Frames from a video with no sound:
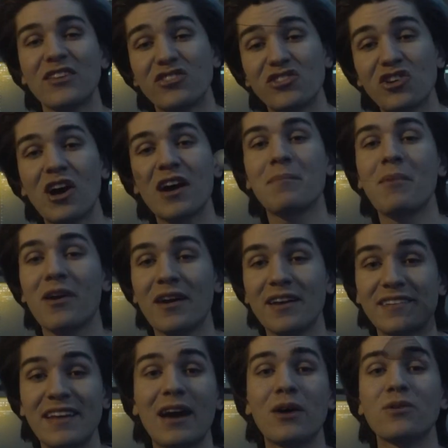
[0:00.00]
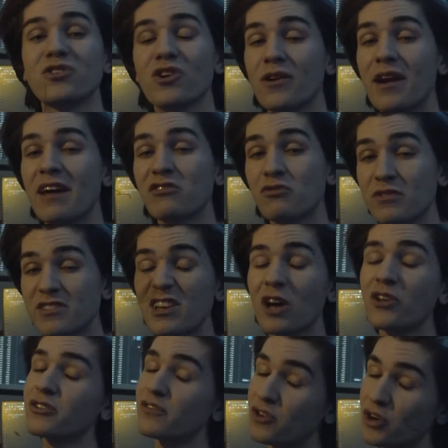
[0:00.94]
and stock market downturn as a
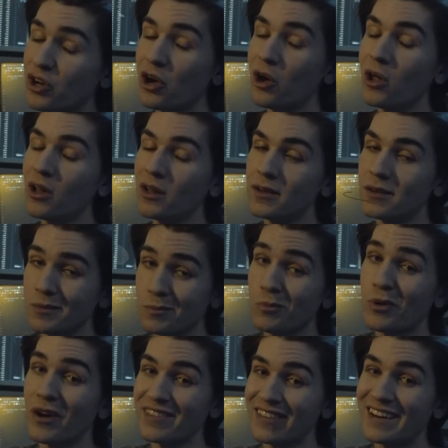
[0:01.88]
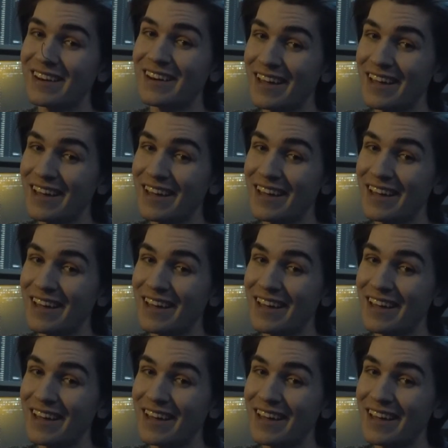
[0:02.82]
result of good old President